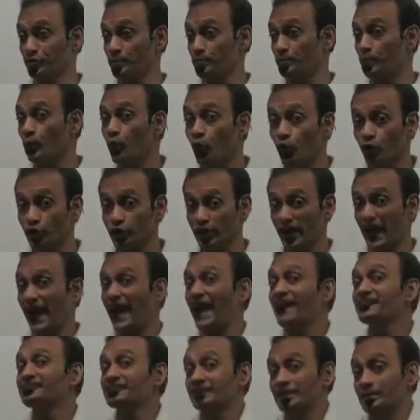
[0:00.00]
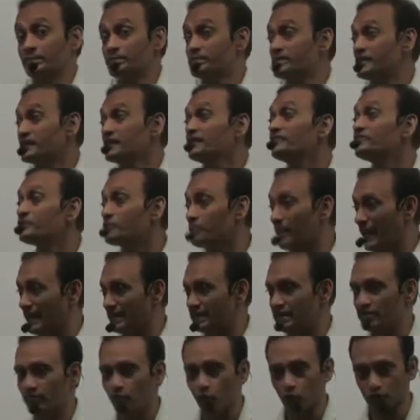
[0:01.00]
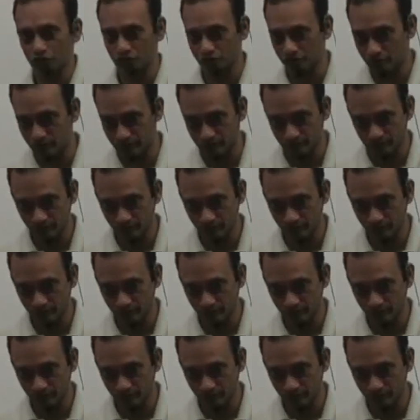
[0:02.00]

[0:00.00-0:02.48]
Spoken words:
the boat as observed by the water.